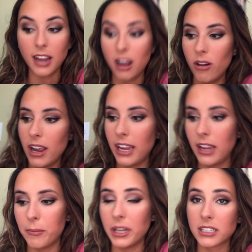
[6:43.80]
now I
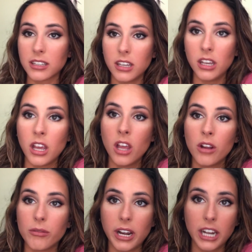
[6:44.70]
am basically
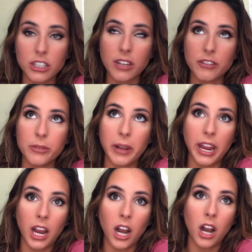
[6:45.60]
ready. I just have to do my
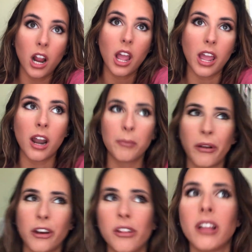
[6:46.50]
hair and I'm
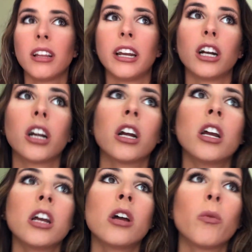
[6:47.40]
probably gonna do that later
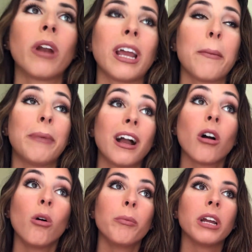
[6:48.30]
when I get back
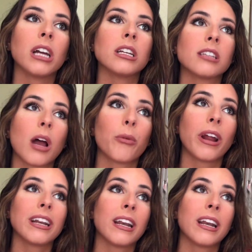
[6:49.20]
home, because right